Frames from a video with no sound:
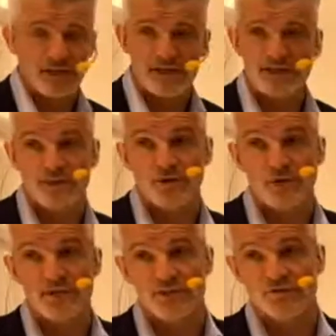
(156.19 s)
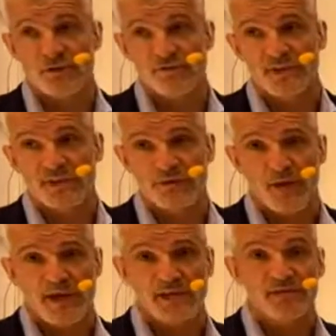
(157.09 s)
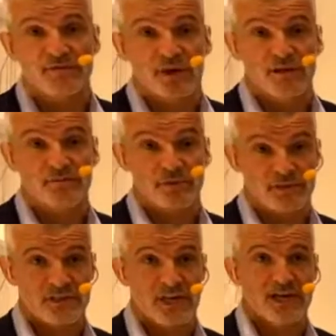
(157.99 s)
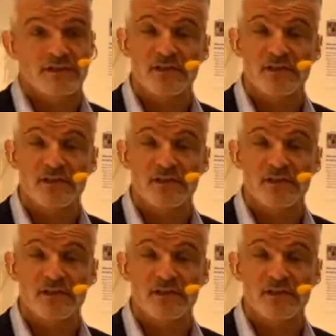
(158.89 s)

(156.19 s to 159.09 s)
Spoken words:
and this equates to roughly 25%